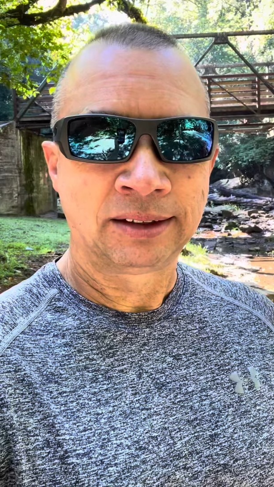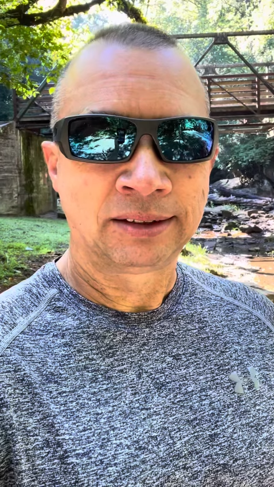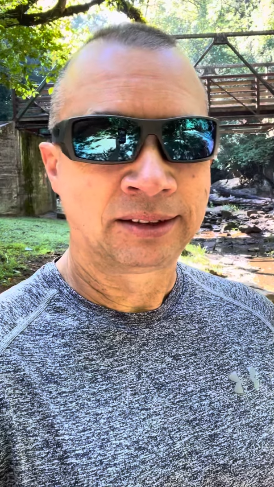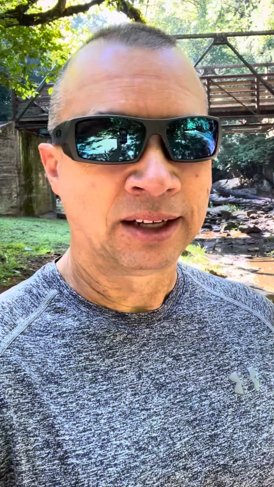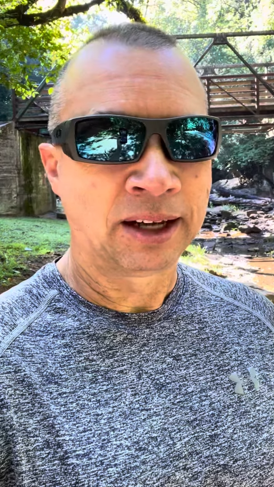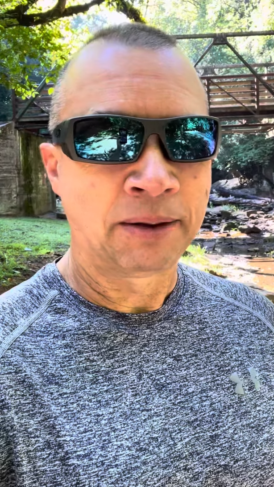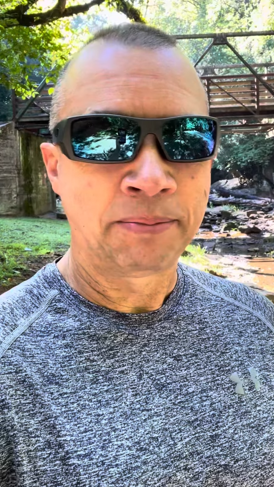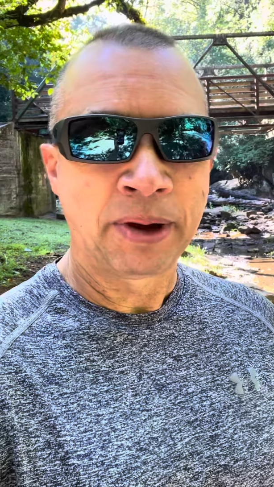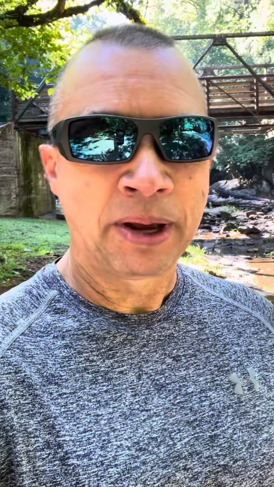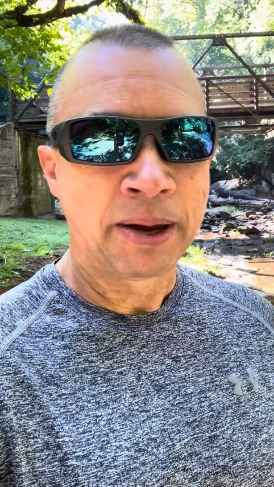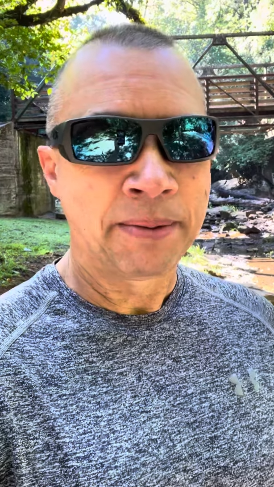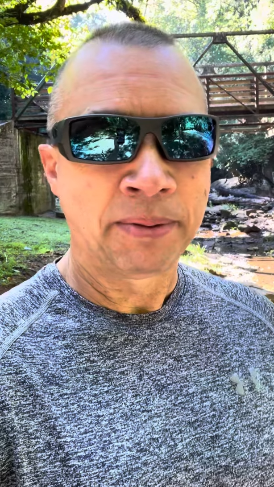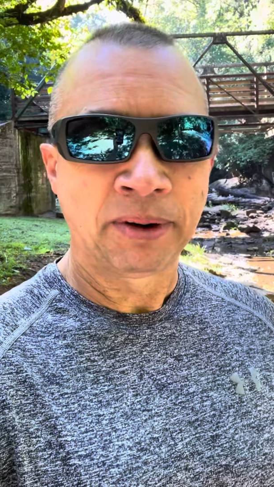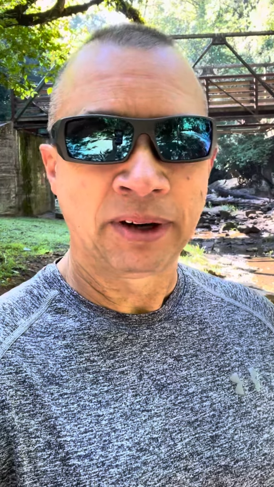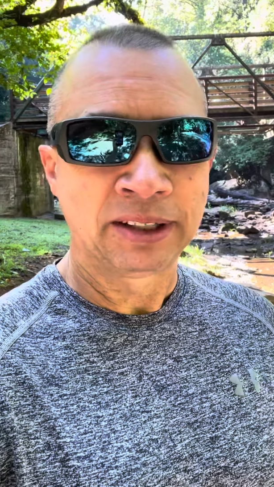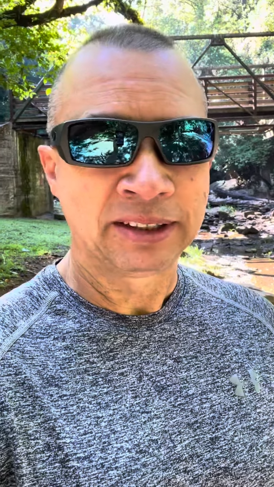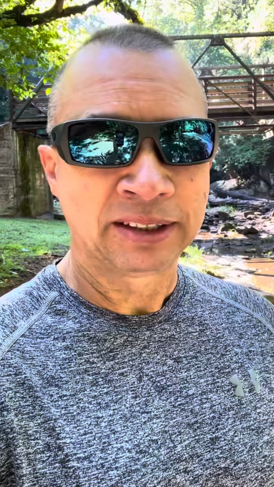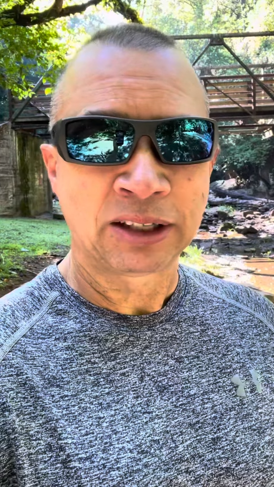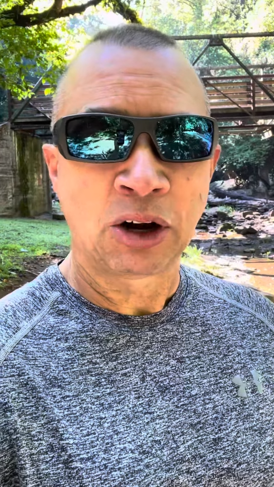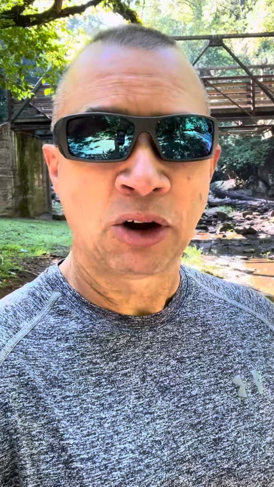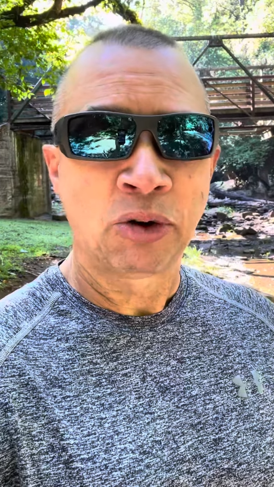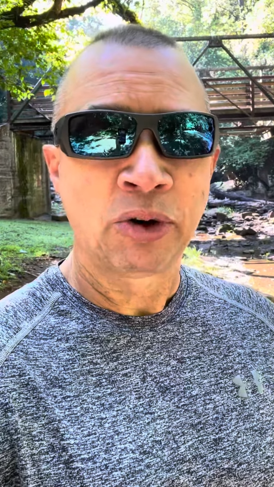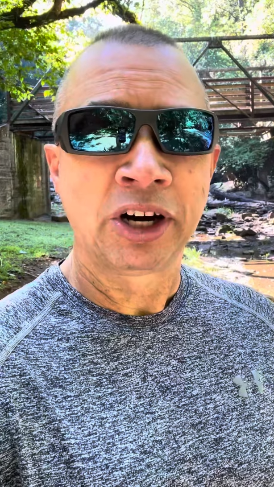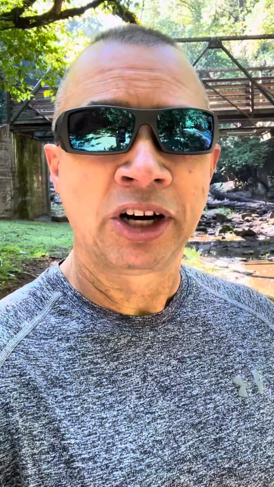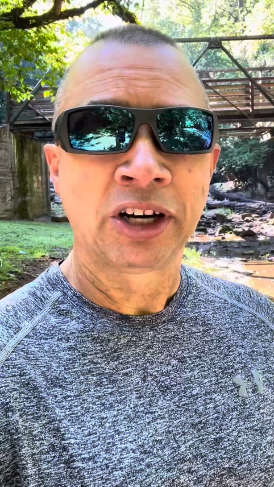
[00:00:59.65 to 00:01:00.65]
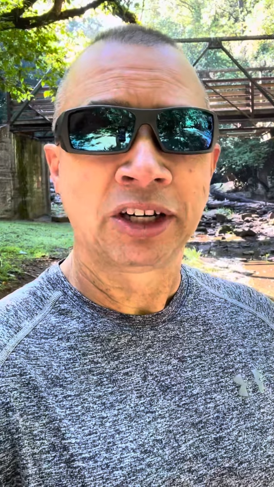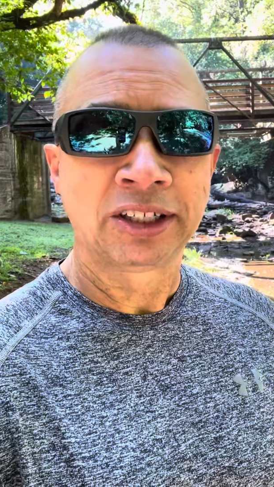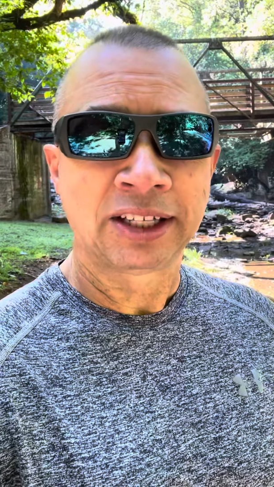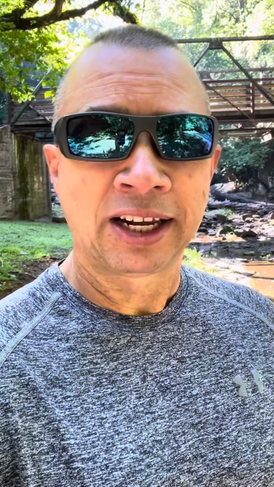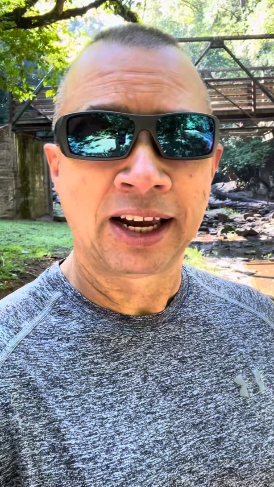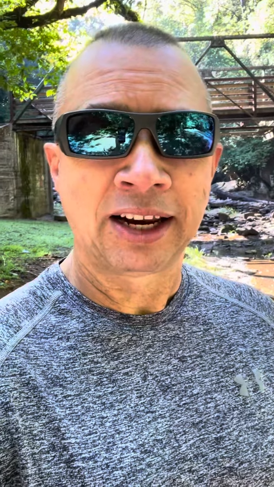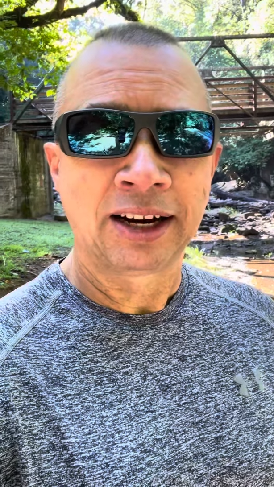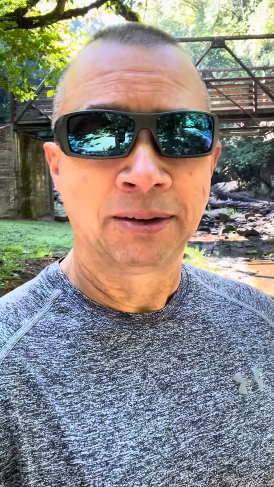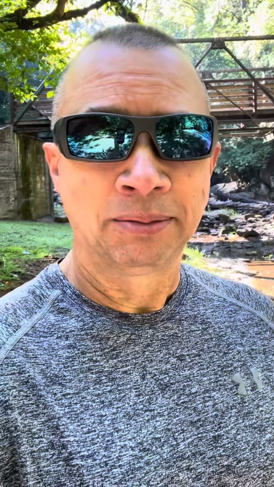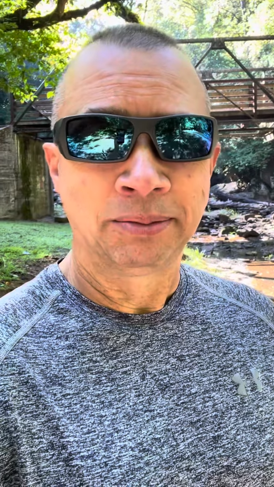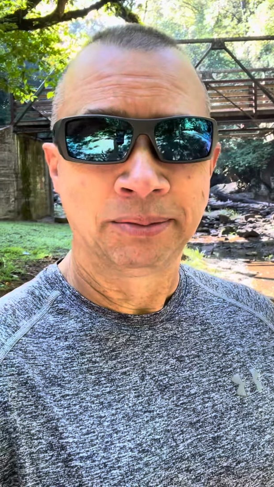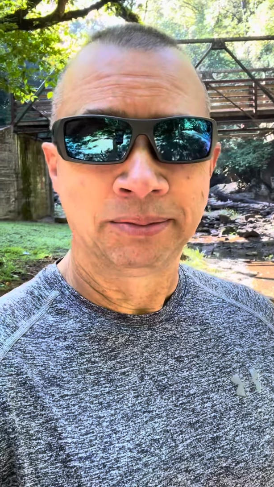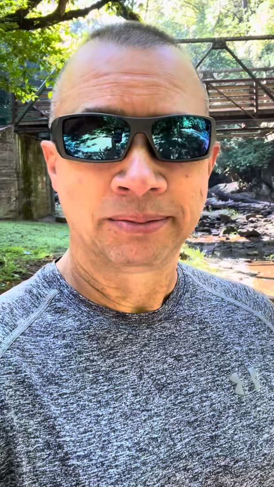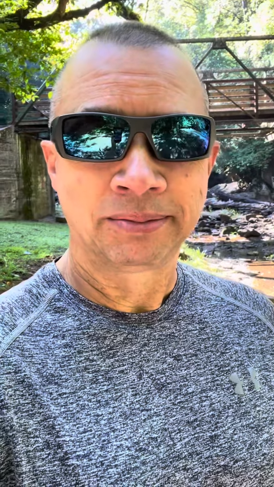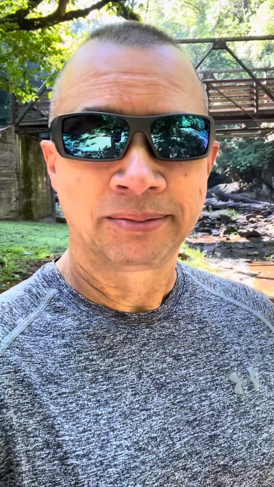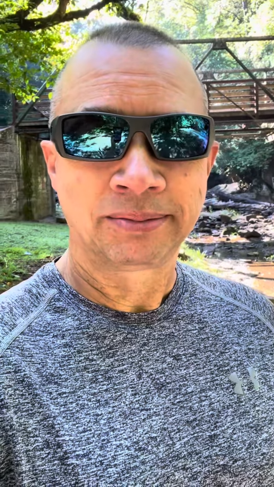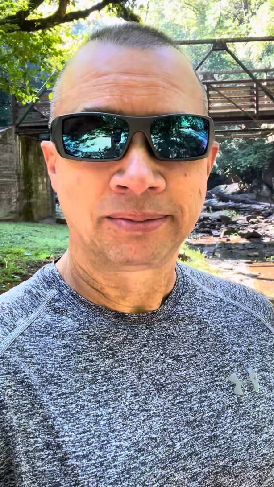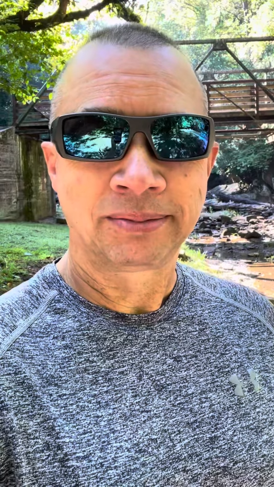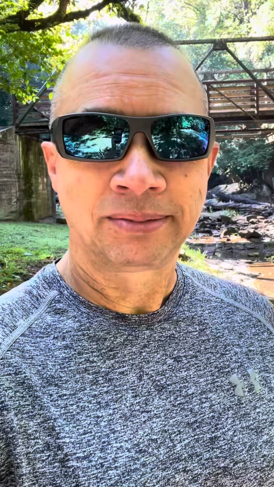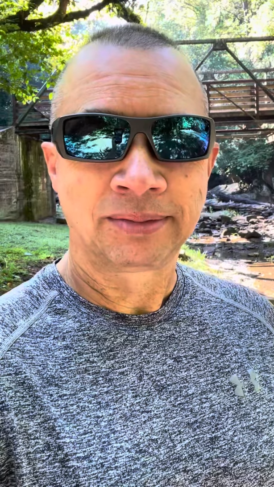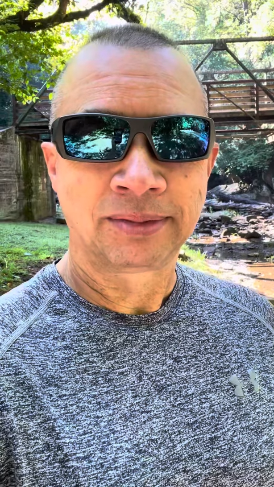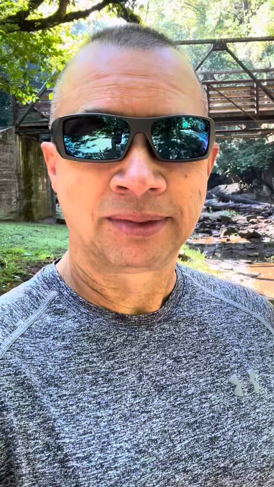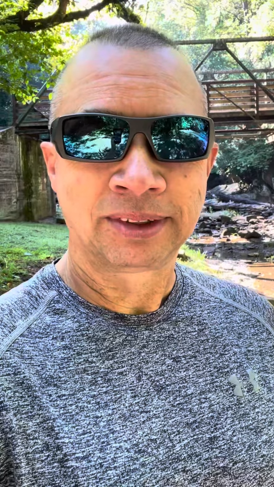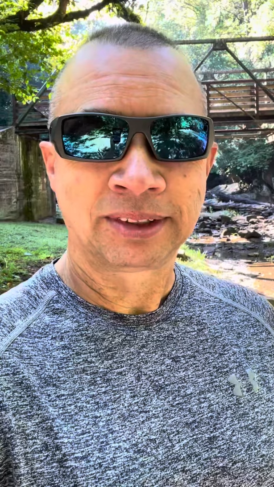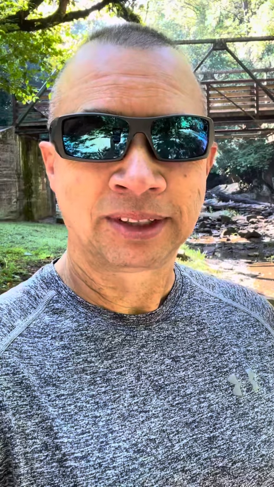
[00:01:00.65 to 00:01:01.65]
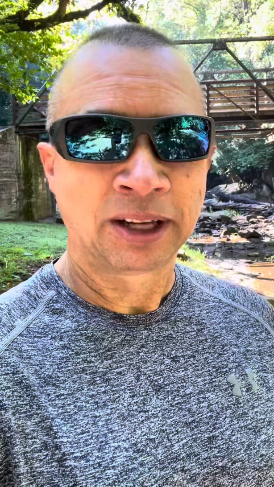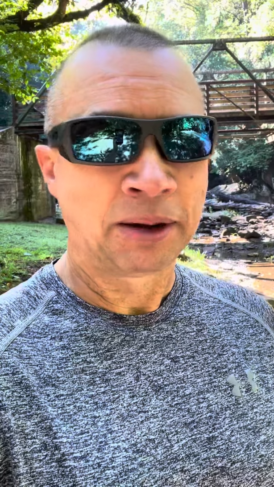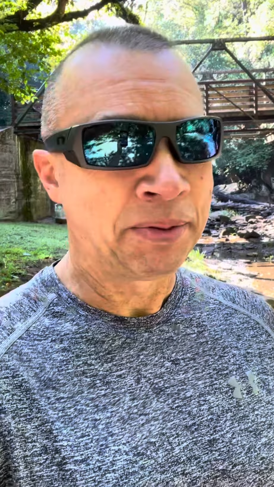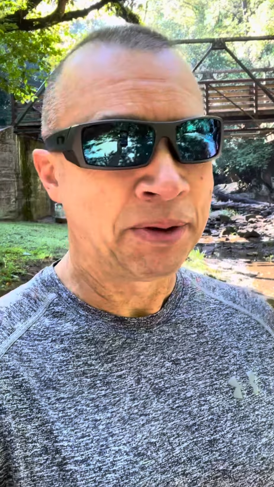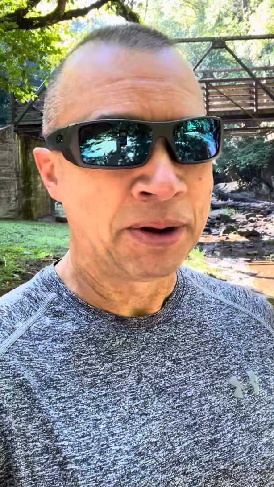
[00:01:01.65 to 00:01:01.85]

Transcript: Some people, it's going to irritate them. Some